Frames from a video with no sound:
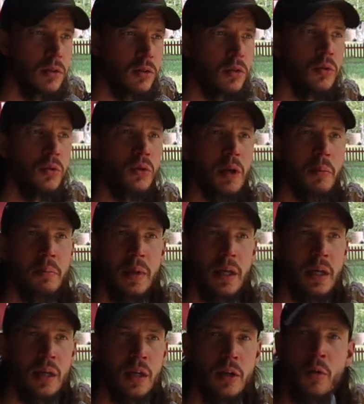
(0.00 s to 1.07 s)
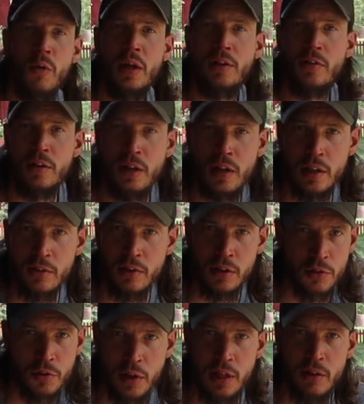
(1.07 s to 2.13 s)
2 can be coincidence,
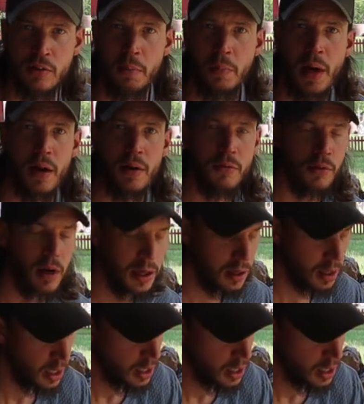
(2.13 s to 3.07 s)
and 3 is a pattern, right?